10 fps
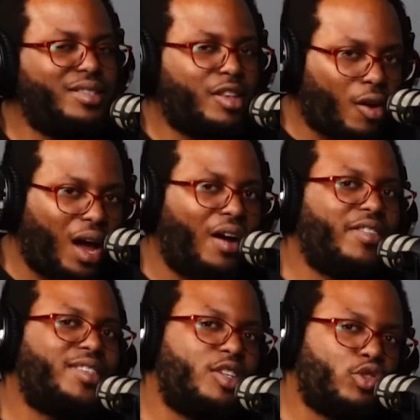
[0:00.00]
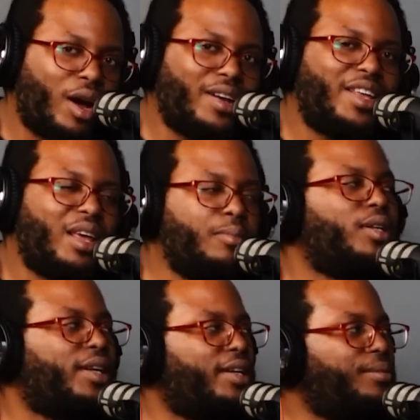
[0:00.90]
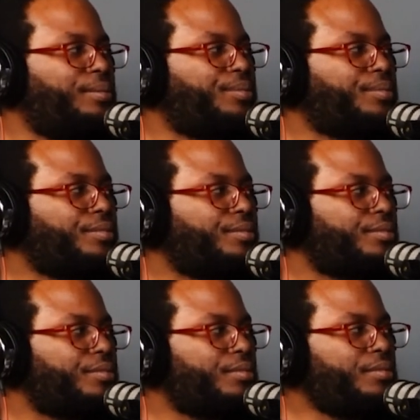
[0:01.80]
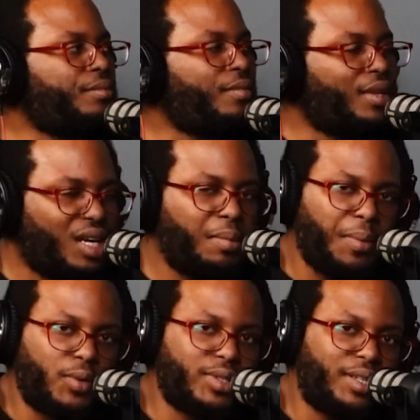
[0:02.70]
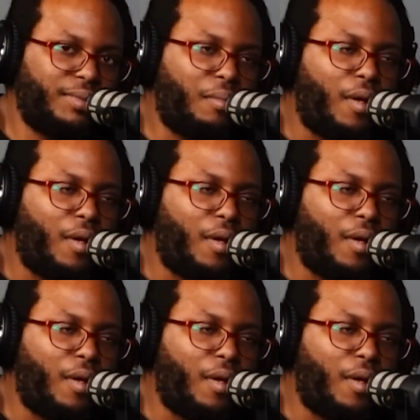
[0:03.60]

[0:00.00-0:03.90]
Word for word: they're obviously trying to emulate a mimosa.